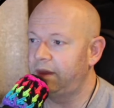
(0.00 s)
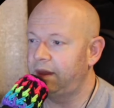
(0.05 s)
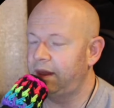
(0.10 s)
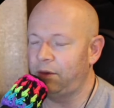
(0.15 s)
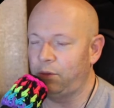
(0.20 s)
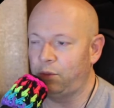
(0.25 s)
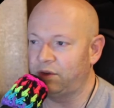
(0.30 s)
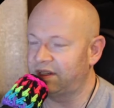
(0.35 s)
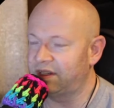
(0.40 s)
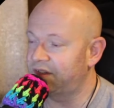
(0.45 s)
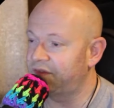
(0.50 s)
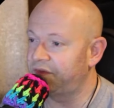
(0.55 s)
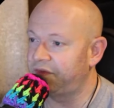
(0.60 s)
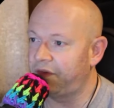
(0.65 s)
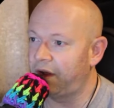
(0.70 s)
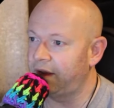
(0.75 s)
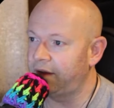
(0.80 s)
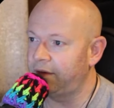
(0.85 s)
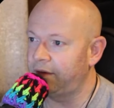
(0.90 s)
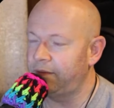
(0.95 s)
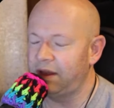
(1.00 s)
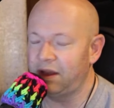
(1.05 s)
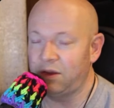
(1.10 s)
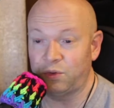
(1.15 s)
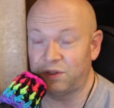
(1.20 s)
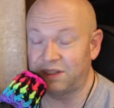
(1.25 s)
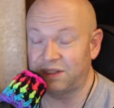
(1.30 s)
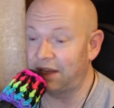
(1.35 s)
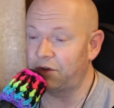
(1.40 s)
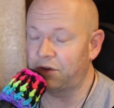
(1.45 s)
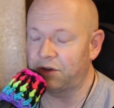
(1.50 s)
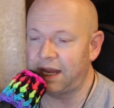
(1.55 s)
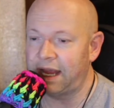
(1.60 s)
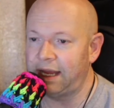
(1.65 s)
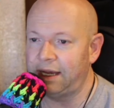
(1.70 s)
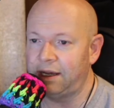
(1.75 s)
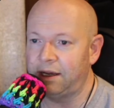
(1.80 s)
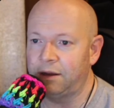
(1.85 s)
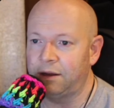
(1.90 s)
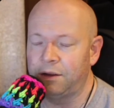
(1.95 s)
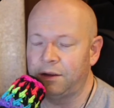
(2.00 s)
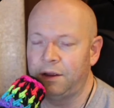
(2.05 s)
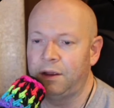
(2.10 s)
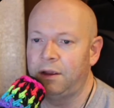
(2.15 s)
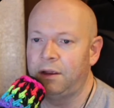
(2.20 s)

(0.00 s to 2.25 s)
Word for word: It was fun. It was entertaining.